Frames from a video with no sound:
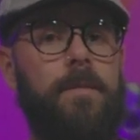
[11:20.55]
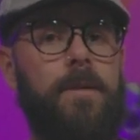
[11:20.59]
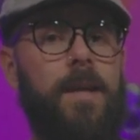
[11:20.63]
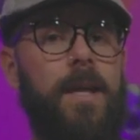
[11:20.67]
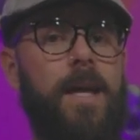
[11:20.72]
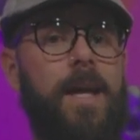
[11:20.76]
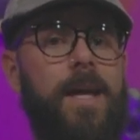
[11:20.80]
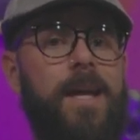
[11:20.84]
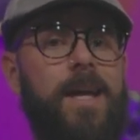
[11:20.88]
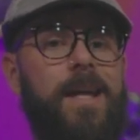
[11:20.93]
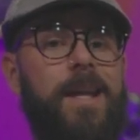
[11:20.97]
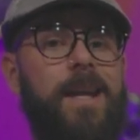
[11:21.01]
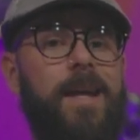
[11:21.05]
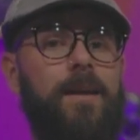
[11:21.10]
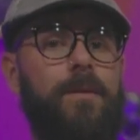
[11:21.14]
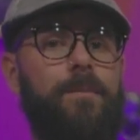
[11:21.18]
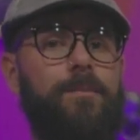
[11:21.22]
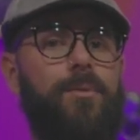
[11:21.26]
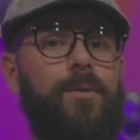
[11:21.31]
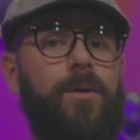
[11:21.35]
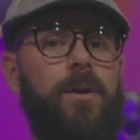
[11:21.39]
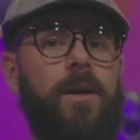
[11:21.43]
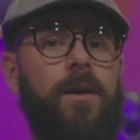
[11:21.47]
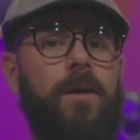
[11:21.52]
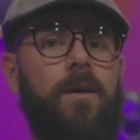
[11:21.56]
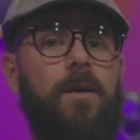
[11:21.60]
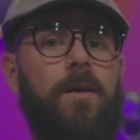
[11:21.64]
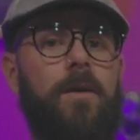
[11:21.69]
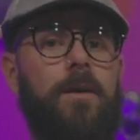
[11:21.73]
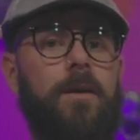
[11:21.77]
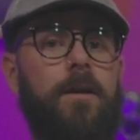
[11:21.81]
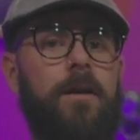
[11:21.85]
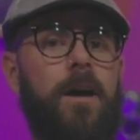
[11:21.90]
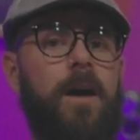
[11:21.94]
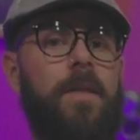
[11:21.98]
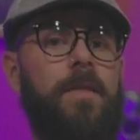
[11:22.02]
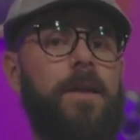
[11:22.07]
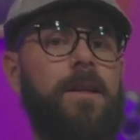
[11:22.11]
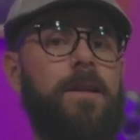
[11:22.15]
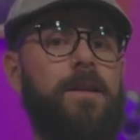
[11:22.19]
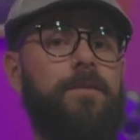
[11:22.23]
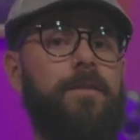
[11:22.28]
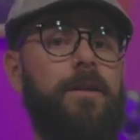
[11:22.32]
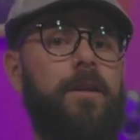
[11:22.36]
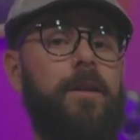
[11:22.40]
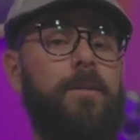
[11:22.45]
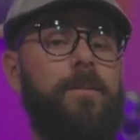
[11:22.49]
hit it pretty hard and then
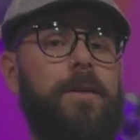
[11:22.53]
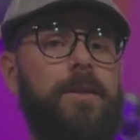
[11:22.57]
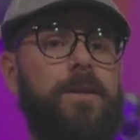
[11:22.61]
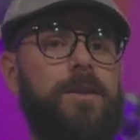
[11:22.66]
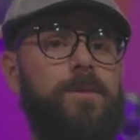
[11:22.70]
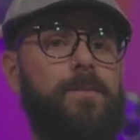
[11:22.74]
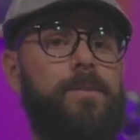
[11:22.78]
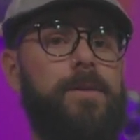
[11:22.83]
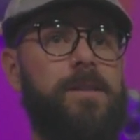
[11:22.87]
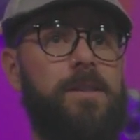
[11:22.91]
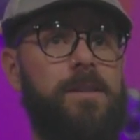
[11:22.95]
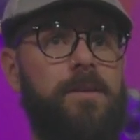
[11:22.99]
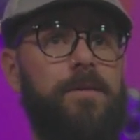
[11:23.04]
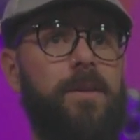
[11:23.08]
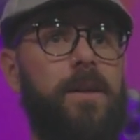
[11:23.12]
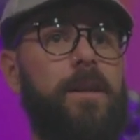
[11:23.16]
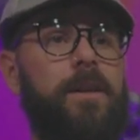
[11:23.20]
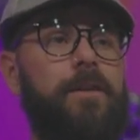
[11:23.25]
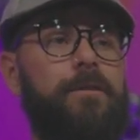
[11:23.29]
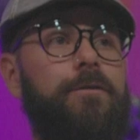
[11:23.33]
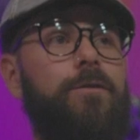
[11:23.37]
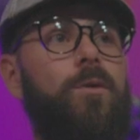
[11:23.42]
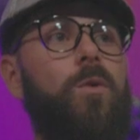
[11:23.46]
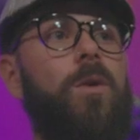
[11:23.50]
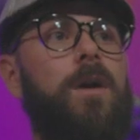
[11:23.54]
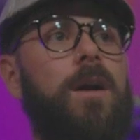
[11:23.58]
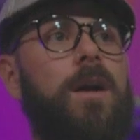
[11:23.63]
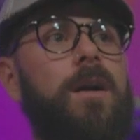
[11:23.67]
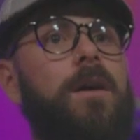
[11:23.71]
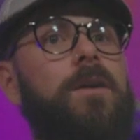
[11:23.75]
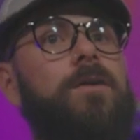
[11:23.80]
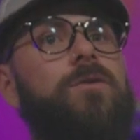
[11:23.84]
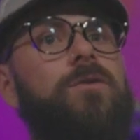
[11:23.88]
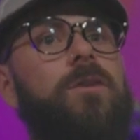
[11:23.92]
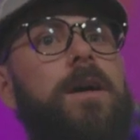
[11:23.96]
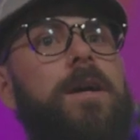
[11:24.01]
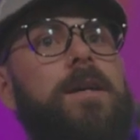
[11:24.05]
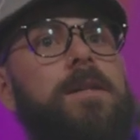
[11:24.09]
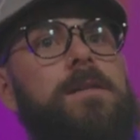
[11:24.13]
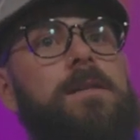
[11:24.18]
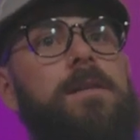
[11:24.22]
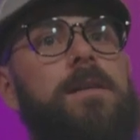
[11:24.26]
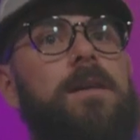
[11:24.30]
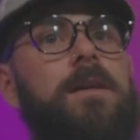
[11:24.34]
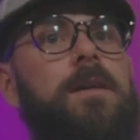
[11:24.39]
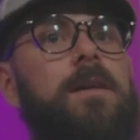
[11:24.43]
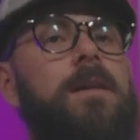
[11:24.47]
develop it specifically for
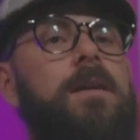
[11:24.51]
contrast.